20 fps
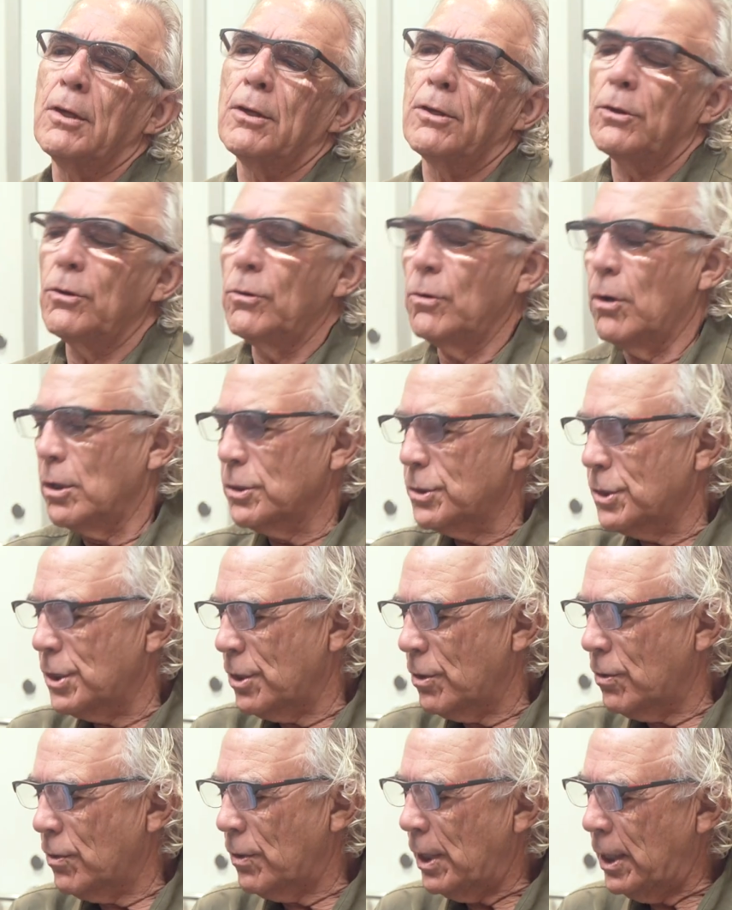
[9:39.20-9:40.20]
You
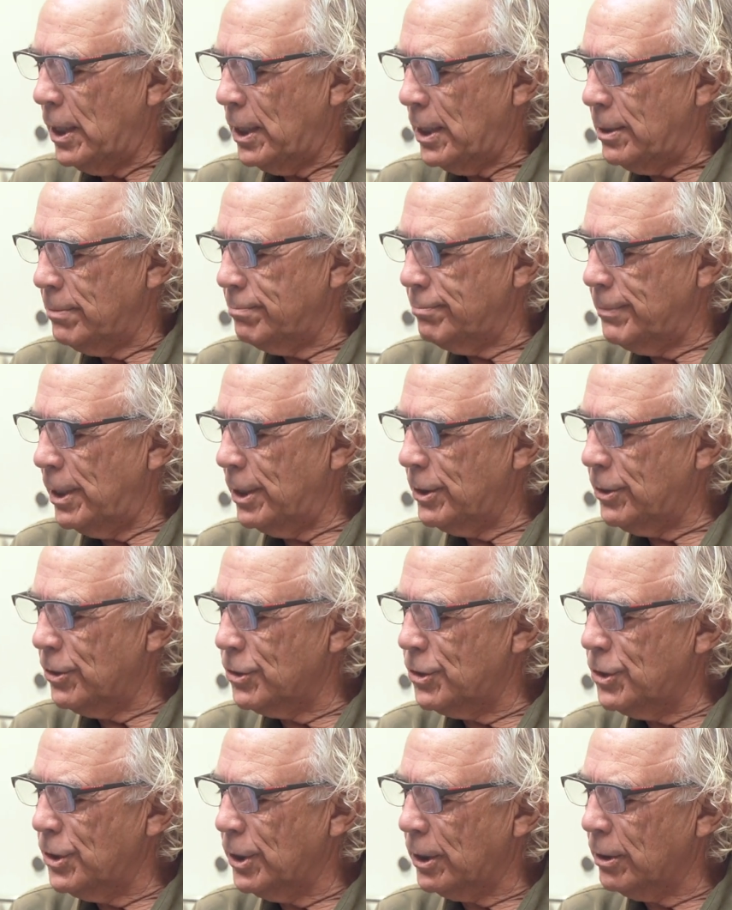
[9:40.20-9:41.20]
also
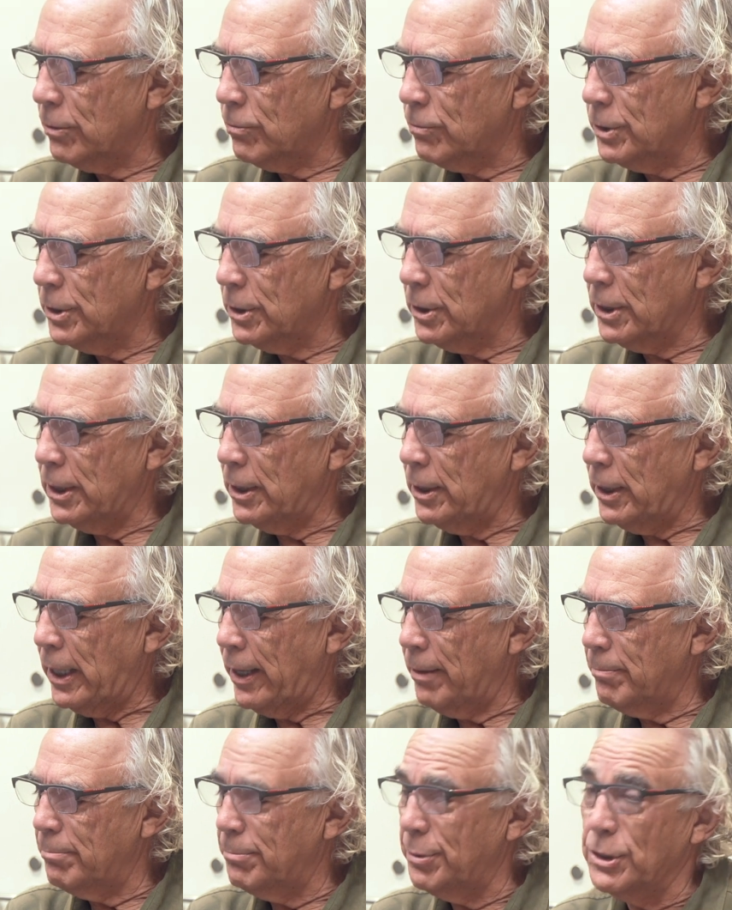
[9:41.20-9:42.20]
undertook a really
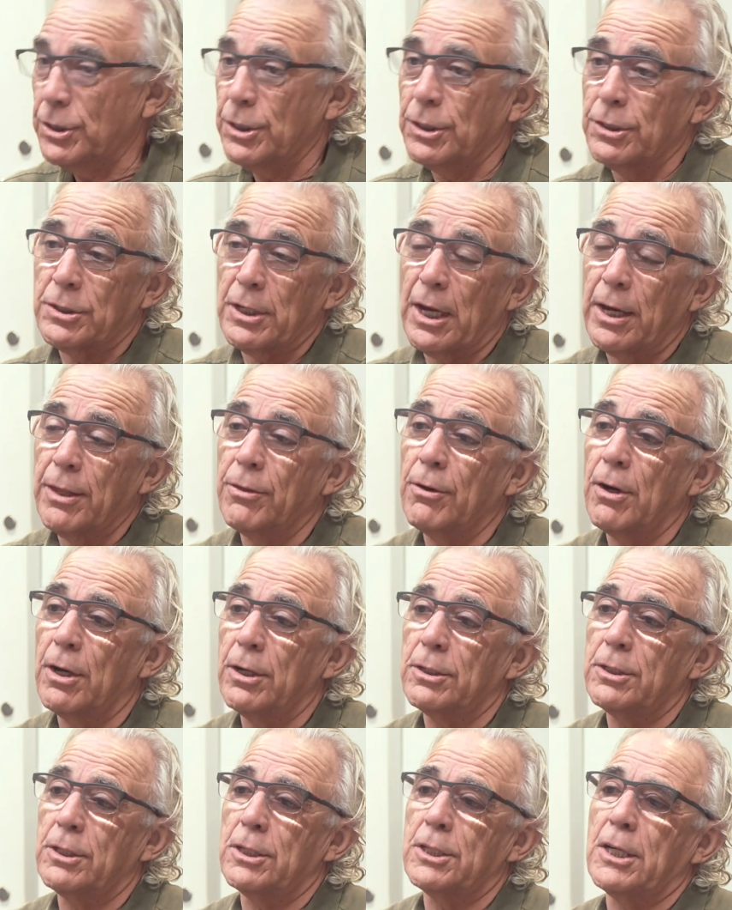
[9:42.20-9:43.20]
ambitious, I thought
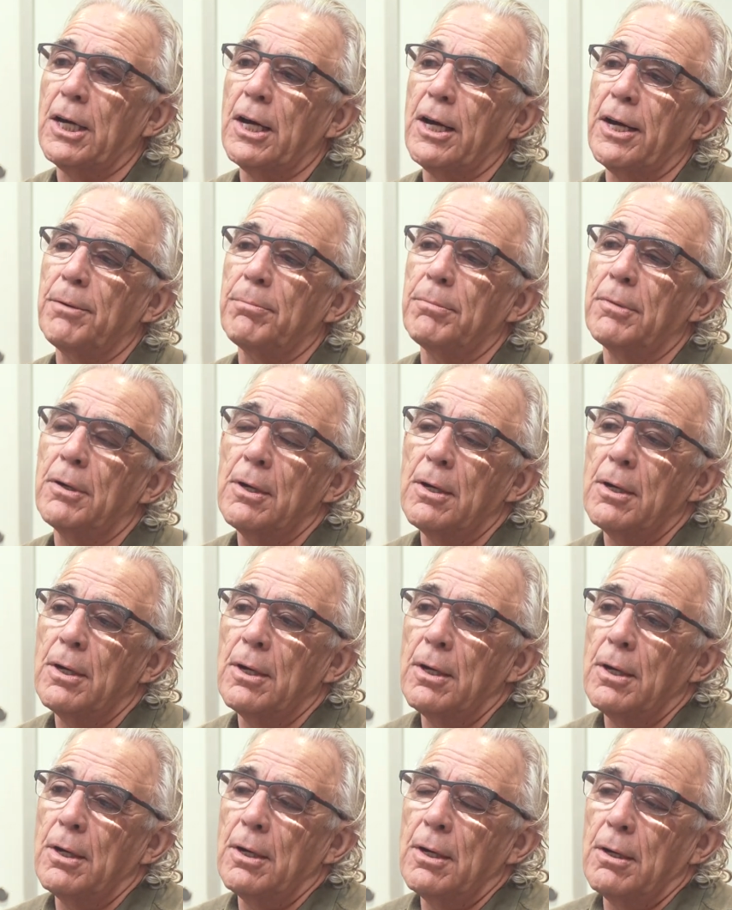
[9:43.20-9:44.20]
at the time,
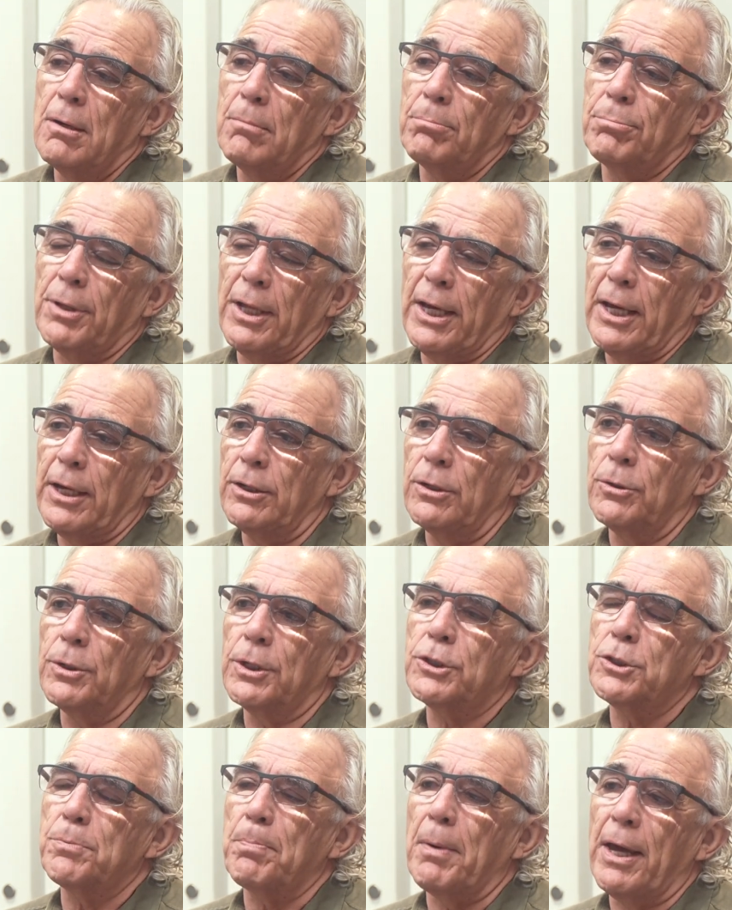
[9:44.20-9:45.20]
plan to
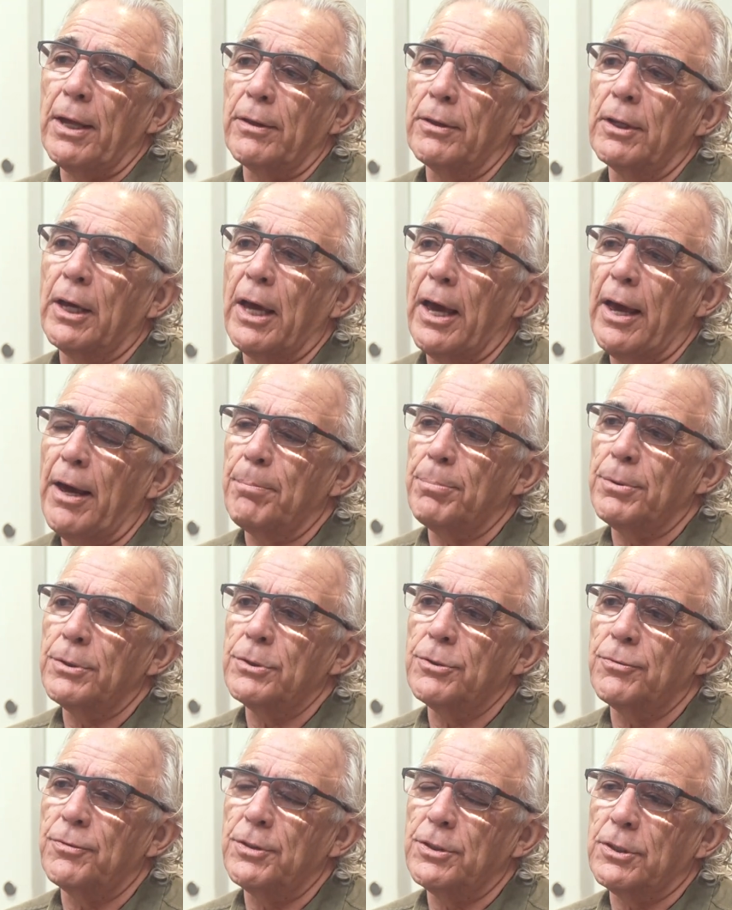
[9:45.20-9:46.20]
expand the
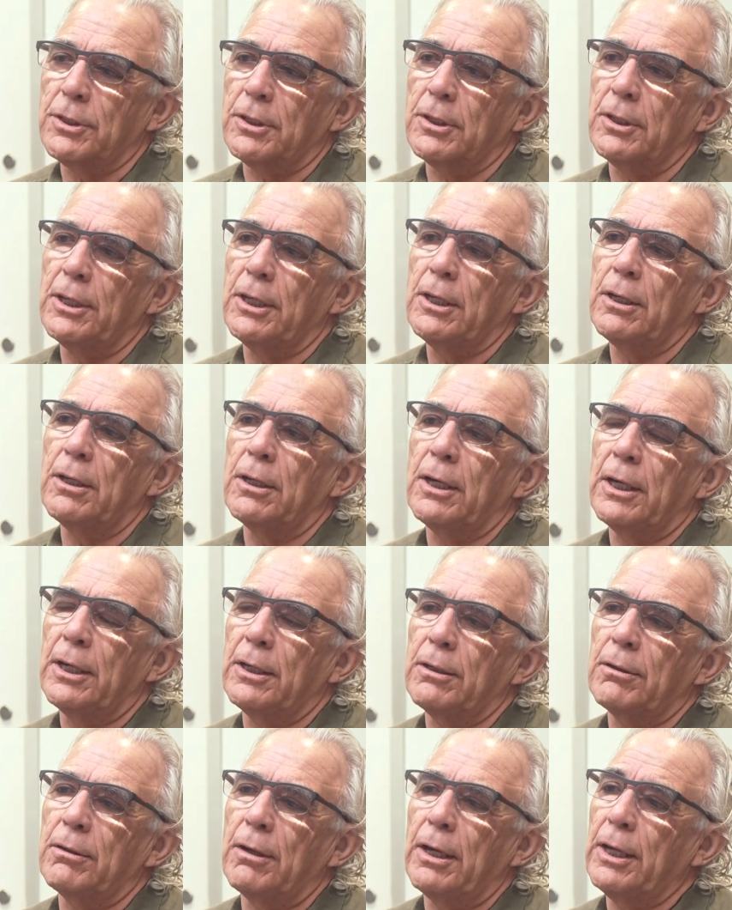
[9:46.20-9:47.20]
campus physically,
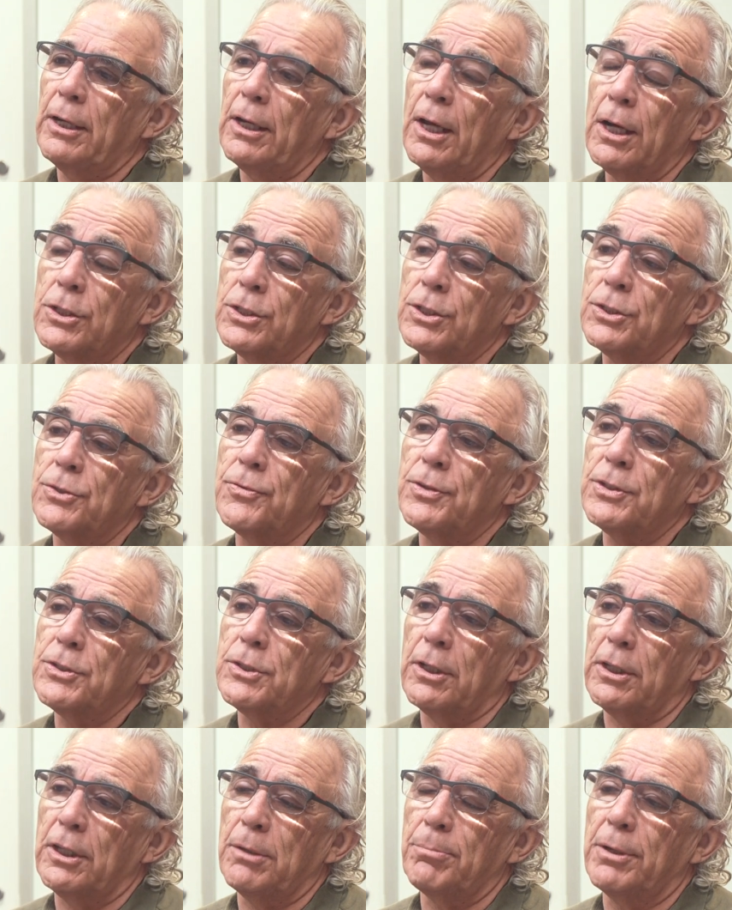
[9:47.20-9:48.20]
and not just
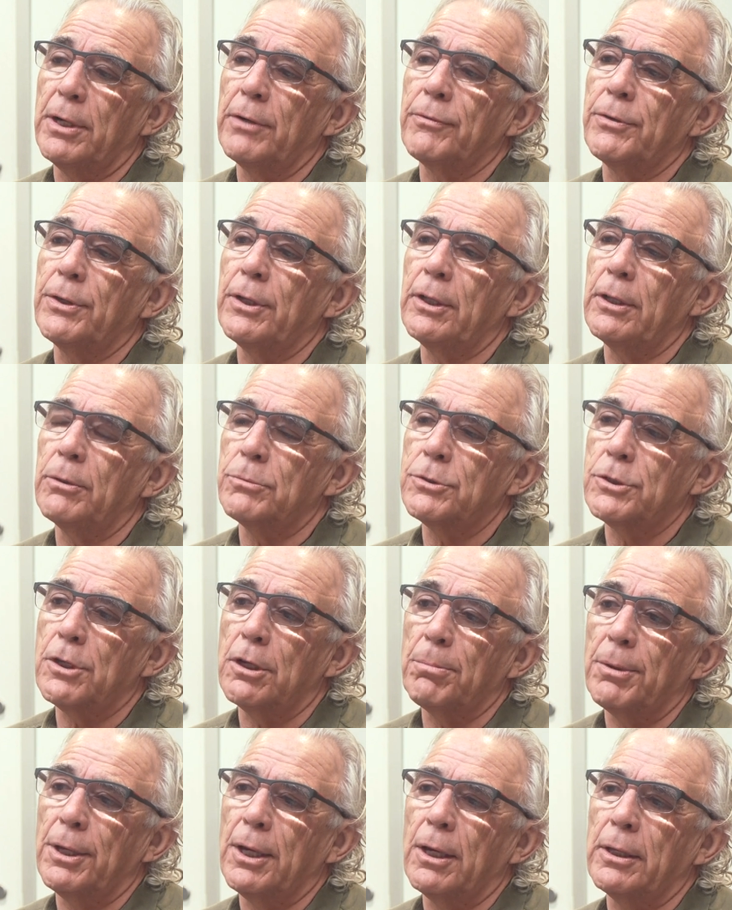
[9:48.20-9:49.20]
physically, but everything that was going
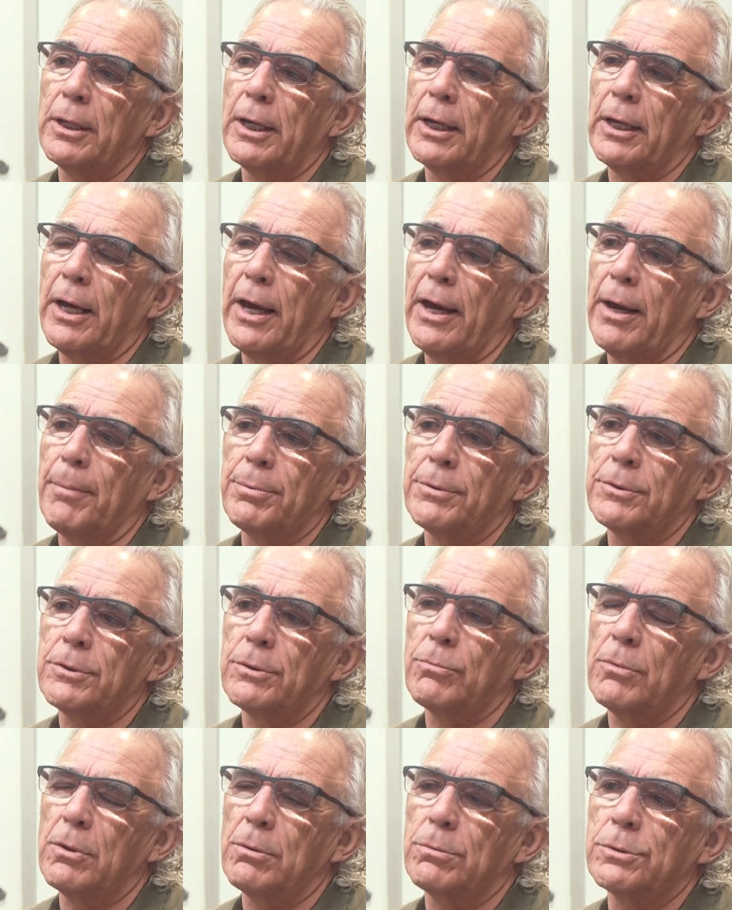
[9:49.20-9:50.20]
to be on that campus
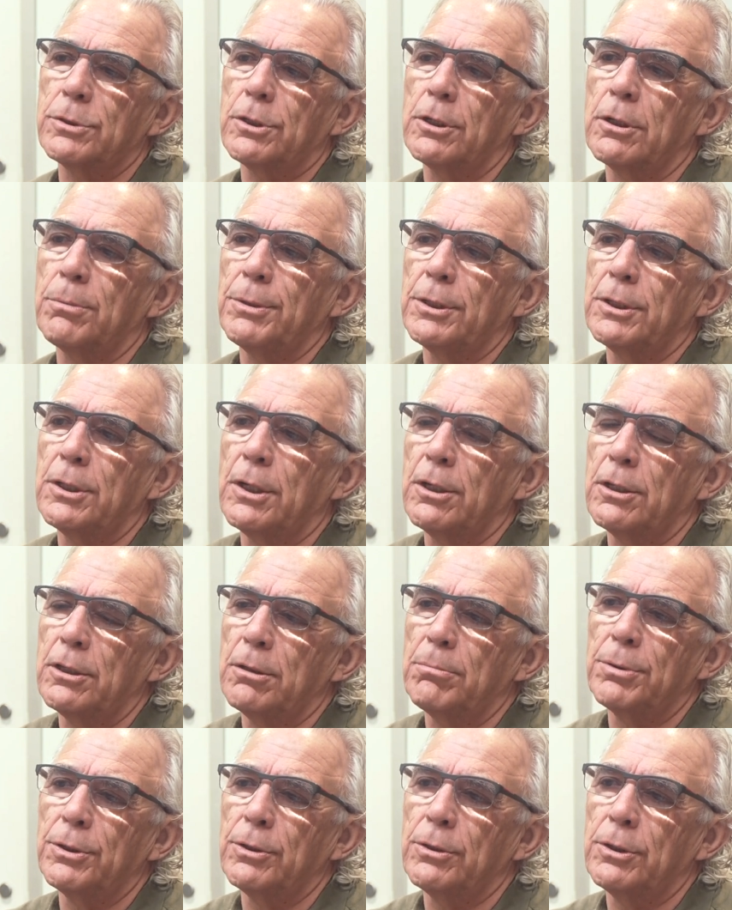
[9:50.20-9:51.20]
and what was going to be done in the
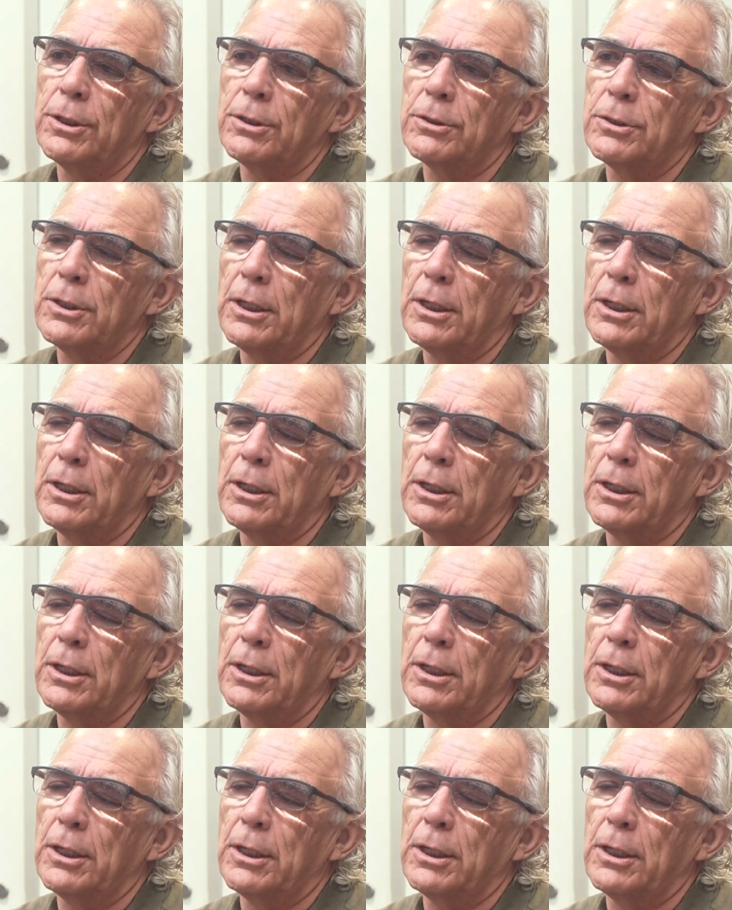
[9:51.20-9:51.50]
buildings.